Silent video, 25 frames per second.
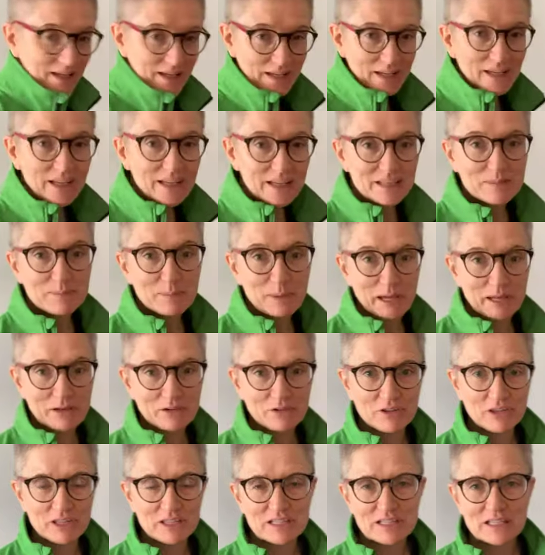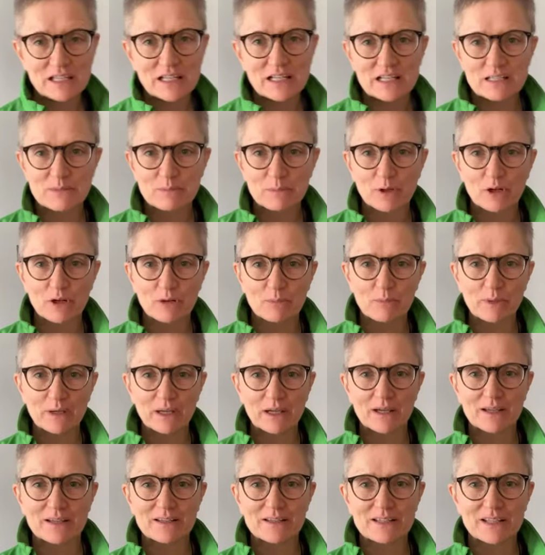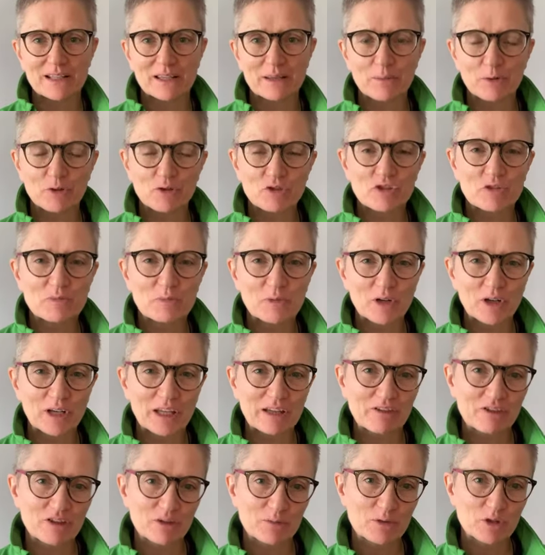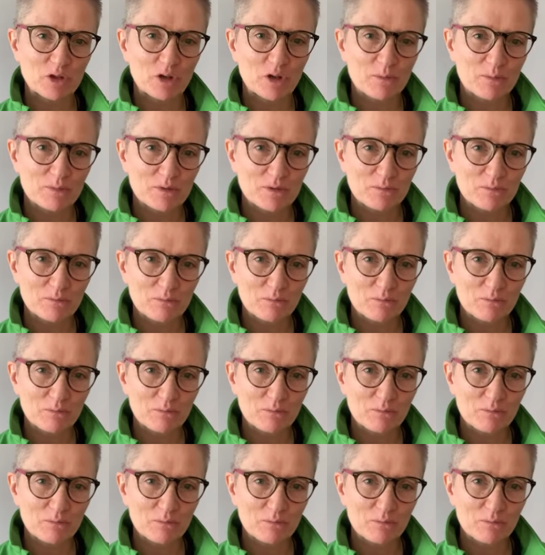is better than steel sprung, because the bungee sprung even absorbs